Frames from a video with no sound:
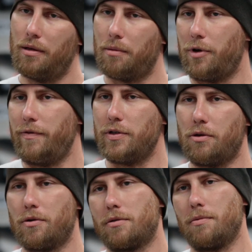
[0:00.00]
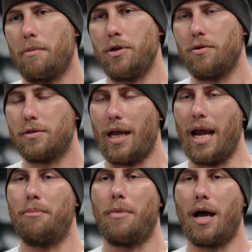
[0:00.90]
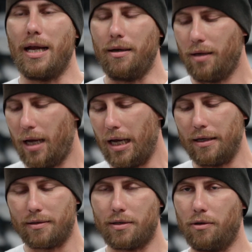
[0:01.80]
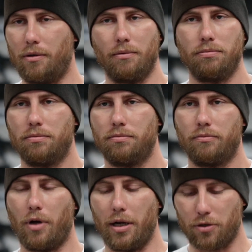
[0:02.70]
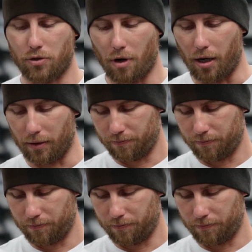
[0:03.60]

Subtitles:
the previous owner's abuse and mine, and it's still running strong.